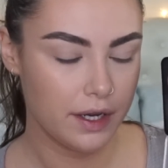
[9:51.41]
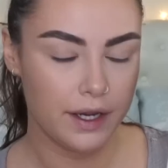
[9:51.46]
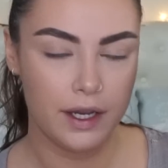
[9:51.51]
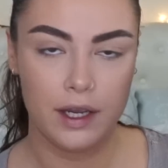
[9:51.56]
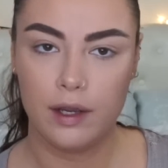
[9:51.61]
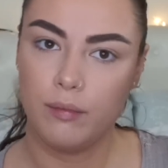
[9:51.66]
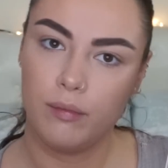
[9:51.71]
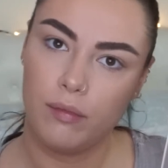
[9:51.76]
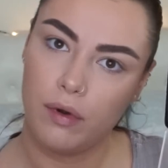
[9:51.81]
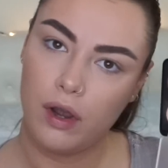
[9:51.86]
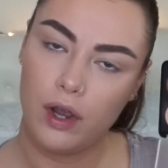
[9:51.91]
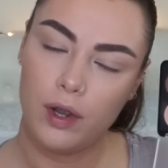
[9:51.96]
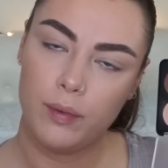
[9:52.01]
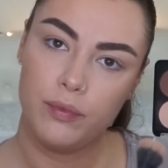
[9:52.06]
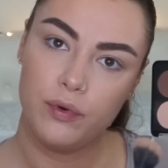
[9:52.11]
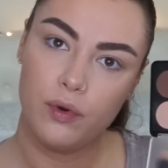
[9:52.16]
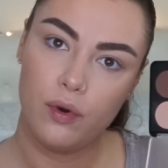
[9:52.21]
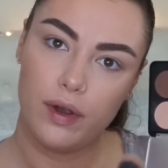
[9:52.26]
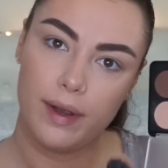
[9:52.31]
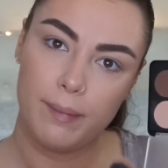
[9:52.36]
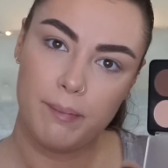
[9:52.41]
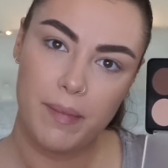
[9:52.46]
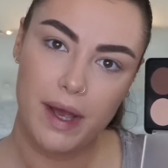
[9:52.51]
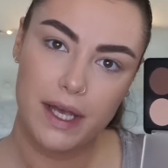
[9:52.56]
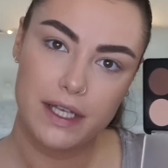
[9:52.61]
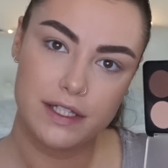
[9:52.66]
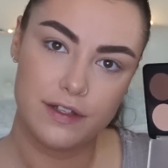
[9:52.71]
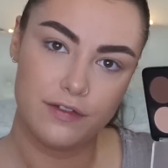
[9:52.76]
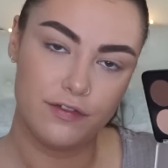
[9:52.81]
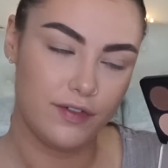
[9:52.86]
I'm not a
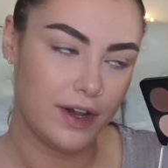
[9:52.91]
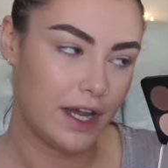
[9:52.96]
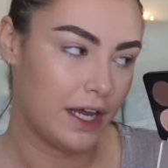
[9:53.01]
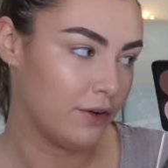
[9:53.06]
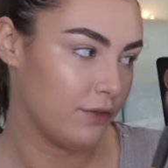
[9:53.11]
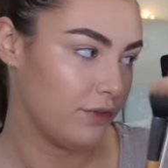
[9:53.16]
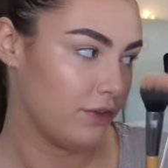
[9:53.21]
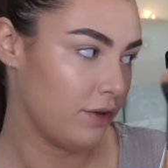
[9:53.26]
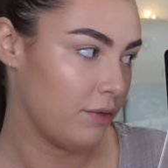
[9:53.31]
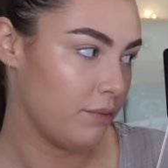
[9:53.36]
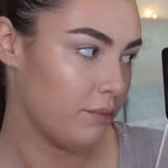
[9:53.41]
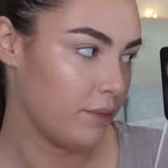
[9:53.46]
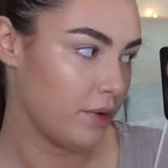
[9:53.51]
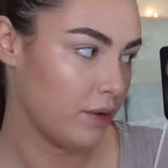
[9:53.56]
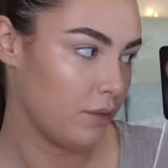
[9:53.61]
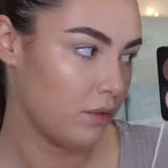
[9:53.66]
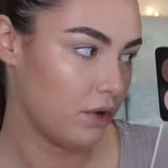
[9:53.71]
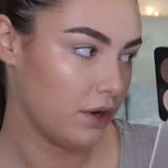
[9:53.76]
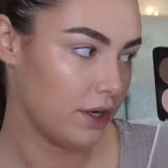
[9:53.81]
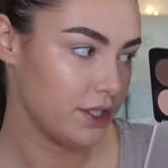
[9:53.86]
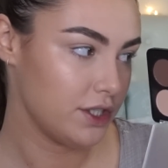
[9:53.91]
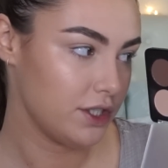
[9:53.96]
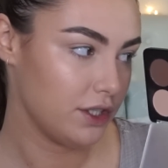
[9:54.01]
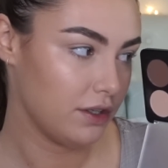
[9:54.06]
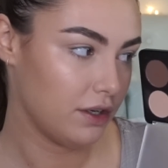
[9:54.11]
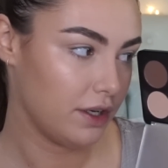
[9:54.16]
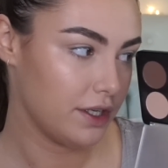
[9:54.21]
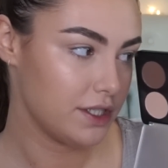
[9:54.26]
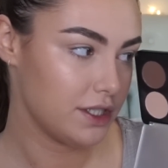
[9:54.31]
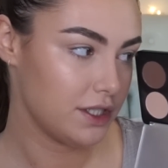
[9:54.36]
massive fan of them, but what I
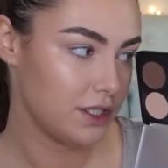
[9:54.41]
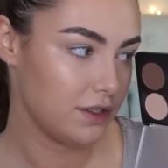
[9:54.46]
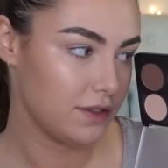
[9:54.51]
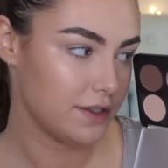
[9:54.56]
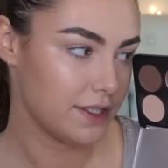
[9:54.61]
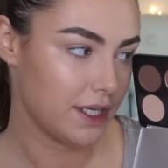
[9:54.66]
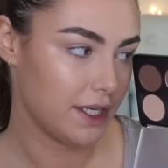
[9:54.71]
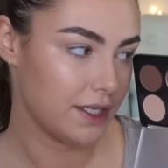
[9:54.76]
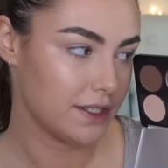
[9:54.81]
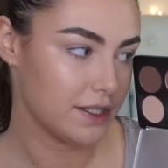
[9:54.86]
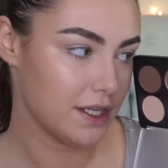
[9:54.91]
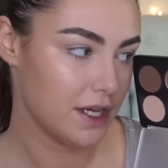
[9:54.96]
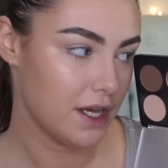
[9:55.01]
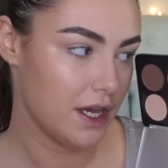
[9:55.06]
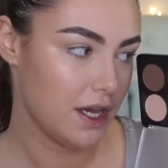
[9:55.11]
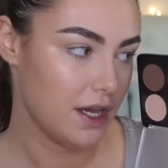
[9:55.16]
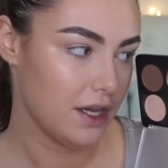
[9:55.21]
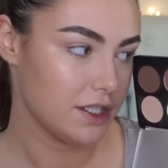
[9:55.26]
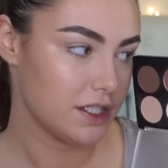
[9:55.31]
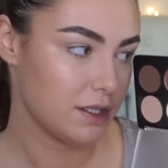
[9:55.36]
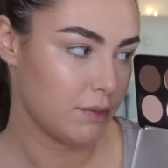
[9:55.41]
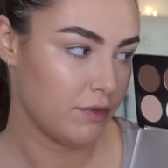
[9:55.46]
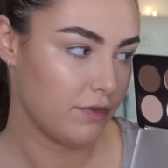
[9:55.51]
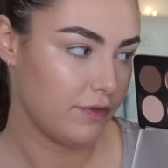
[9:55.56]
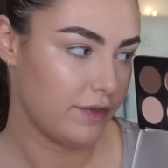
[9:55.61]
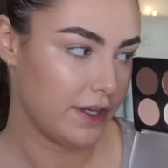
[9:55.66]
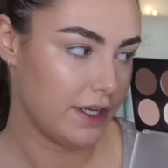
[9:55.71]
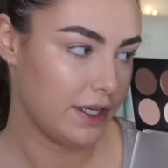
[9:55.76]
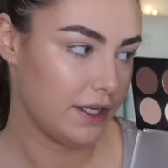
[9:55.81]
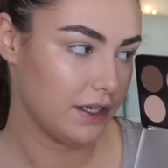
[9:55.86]
do like to use is some
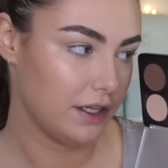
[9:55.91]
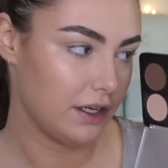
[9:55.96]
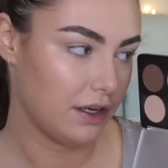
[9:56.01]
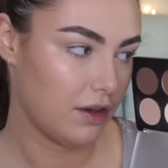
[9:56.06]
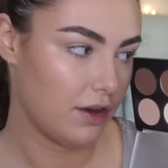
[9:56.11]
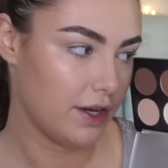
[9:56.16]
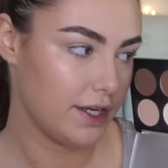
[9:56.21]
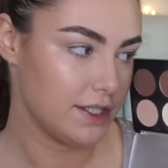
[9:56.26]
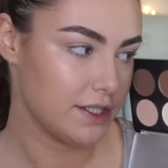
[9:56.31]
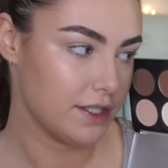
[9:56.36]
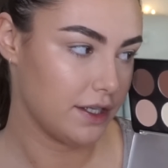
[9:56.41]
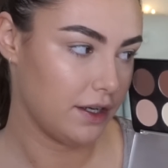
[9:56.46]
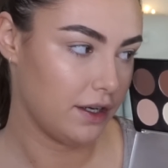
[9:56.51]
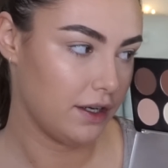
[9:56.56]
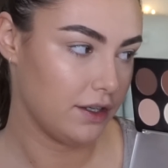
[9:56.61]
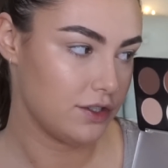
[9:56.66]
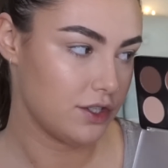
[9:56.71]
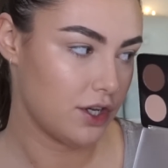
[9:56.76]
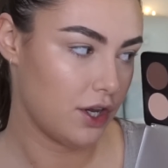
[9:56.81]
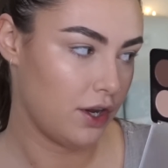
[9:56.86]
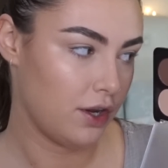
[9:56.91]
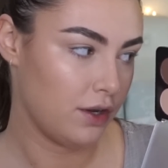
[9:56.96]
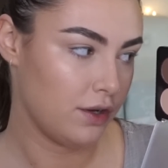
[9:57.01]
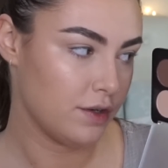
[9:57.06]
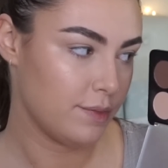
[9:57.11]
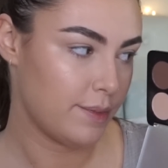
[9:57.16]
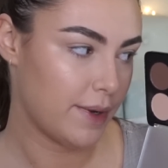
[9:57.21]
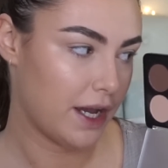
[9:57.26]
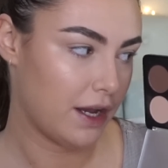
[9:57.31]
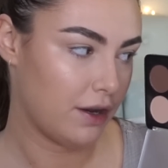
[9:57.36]
of the lighter
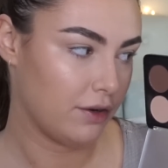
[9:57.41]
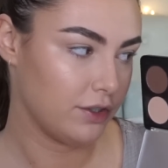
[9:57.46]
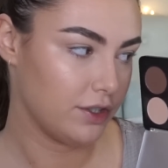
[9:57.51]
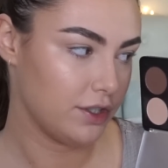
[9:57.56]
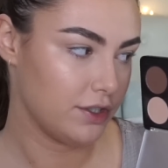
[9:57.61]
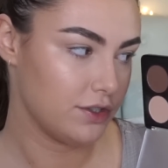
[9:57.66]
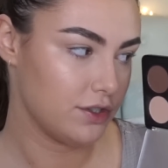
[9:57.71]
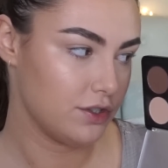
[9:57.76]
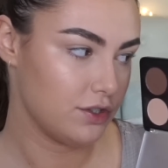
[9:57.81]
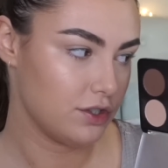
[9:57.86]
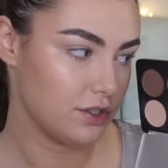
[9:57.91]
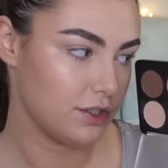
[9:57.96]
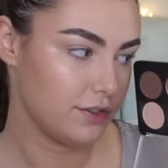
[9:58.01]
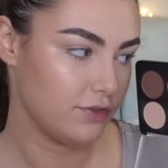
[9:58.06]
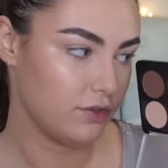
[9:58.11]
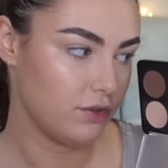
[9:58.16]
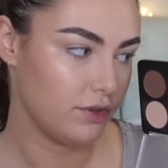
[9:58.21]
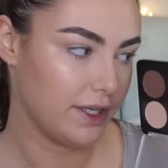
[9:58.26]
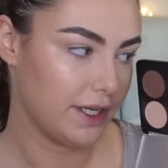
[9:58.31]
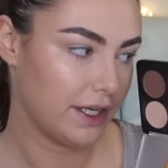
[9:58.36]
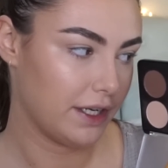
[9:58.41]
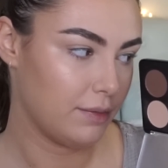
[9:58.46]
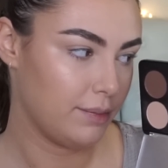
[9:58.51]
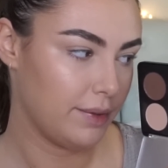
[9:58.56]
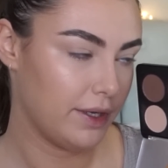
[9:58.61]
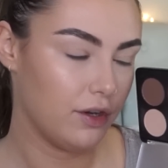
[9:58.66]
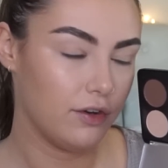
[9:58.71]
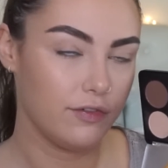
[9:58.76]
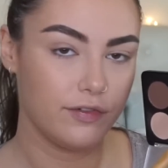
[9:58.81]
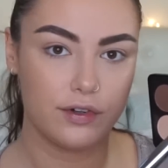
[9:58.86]
toned powders just for a little
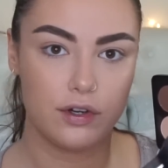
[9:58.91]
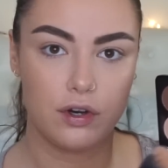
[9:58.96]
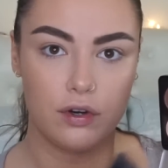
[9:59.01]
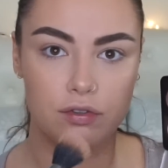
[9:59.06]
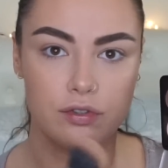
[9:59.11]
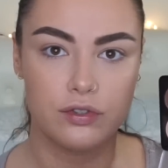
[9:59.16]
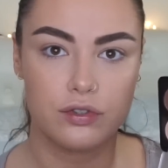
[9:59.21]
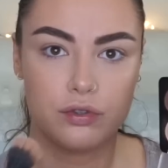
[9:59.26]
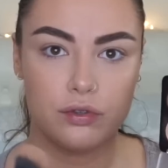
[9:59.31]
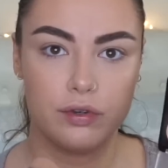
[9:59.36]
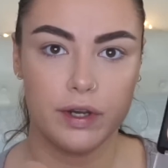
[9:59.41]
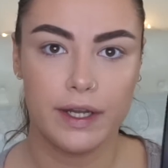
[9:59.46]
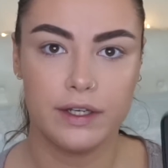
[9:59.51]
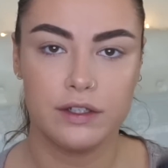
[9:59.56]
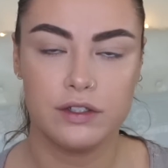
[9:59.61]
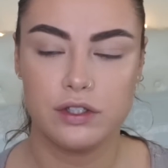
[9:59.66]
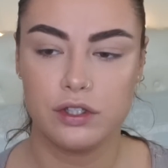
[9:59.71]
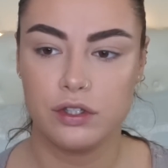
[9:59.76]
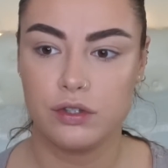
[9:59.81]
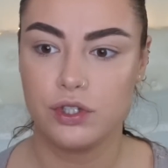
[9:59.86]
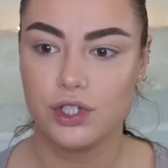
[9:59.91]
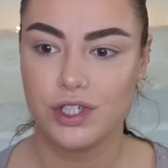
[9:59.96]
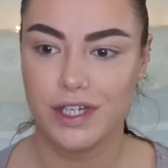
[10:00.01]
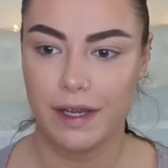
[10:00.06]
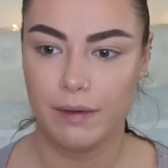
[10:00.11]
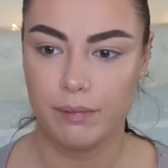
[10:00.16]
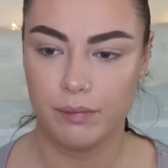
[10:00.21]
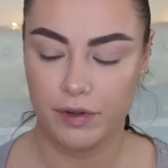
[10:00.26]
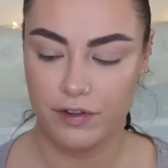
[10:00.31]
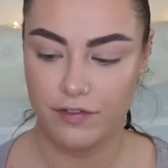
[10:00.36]
bit of a contour and to
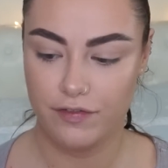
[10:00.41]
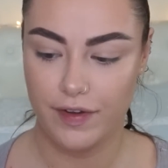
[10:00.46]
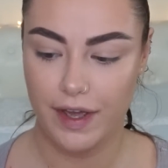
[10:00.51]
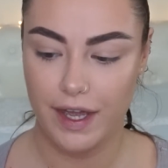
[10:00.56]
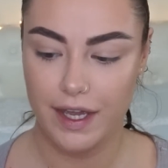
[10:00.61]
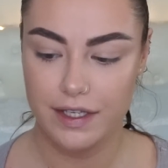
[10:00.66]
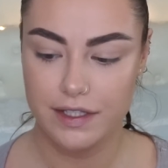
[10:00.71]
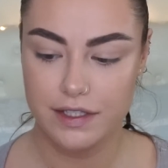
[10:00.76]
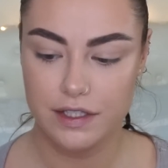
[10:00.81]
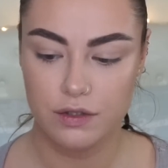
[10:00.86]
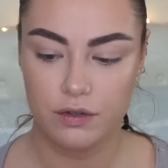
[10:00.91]
shape my face.